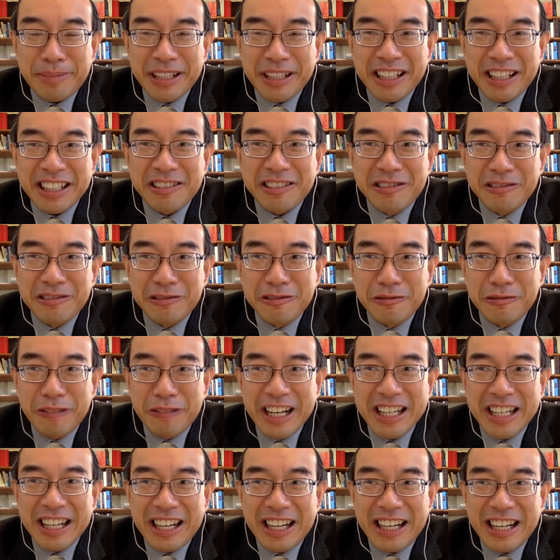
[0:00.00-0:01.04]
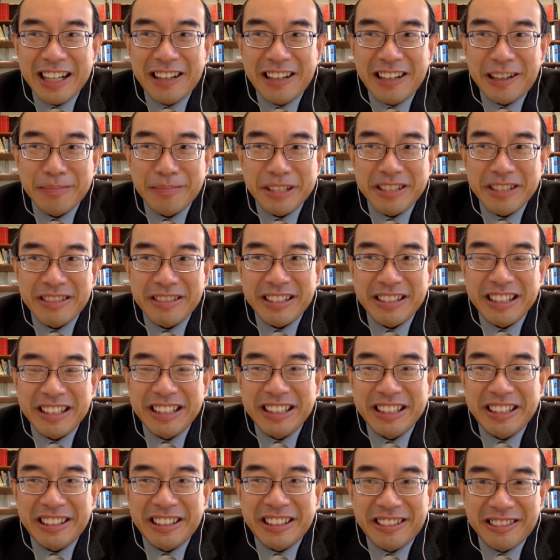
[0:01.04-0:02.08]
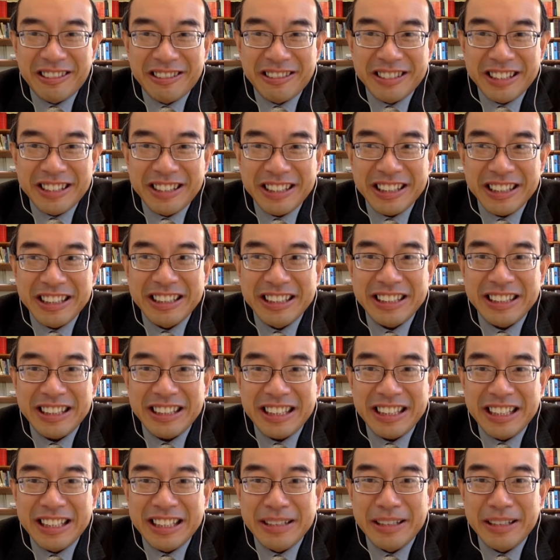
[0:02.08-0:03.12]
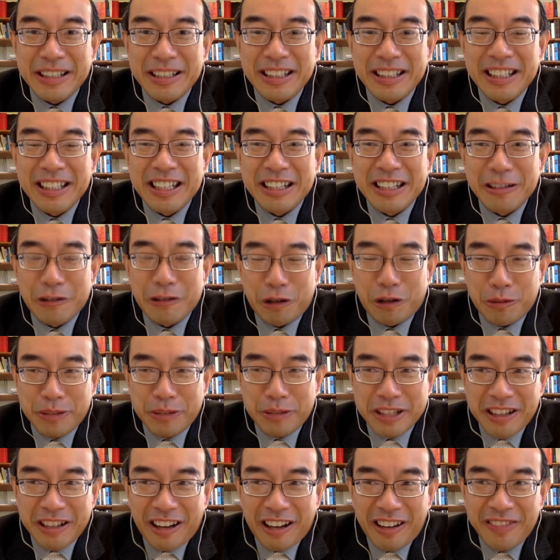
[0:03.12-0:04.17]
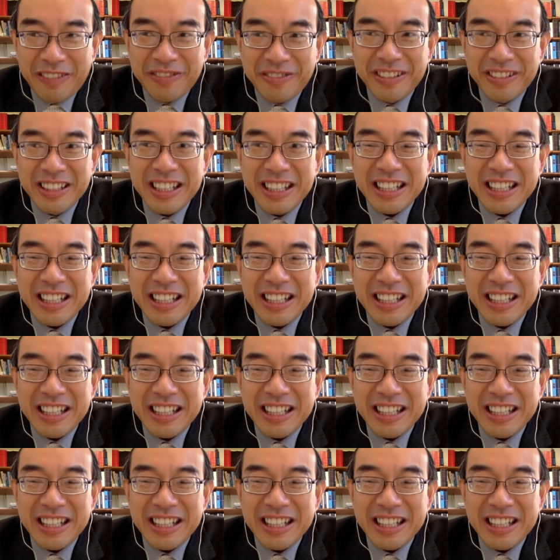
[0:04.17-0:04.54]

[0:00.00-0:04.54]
but a two-way dialogue between theologians in the global north